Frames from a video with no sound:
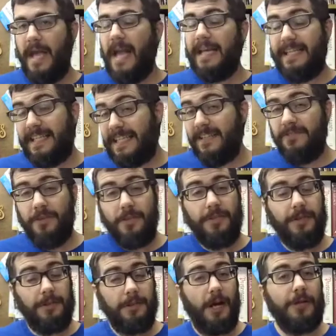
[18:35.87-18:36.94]
And he gives the
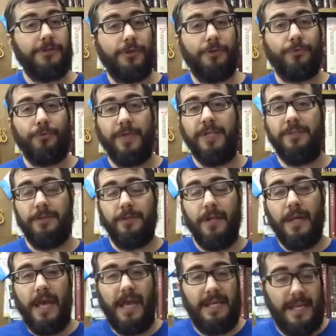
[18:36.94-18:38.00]
theological reason,
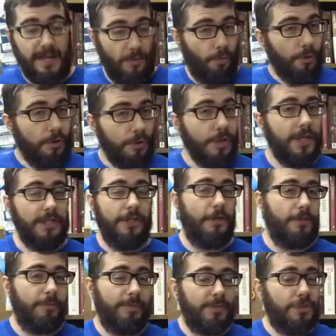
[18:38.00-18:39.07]
and, and we'll look at
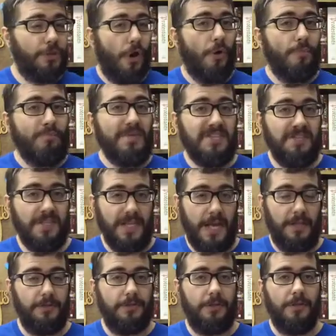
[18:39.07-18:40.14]
those, but don't miss the
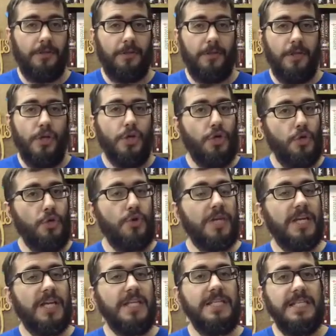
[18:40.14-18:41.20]
answer. Who
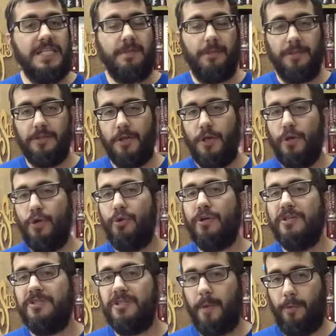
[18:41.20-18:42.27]
can condemn us? Who
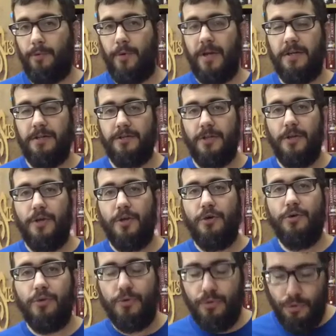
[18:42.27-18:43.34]
can separate us?
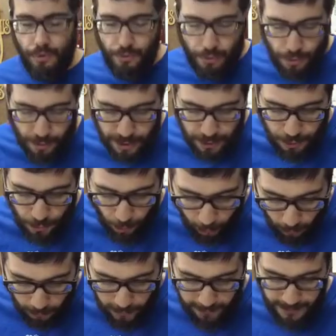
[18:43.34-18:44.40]
Who, who, who, who can do
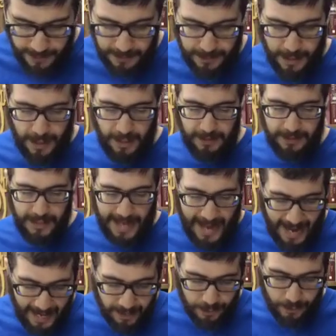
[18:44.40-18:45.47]
all of these things? The
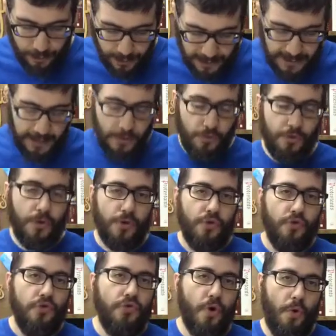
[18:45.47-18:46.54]
answer is
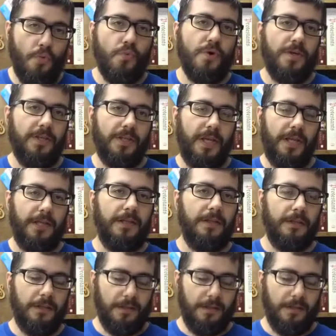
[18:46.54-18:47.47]
no one can.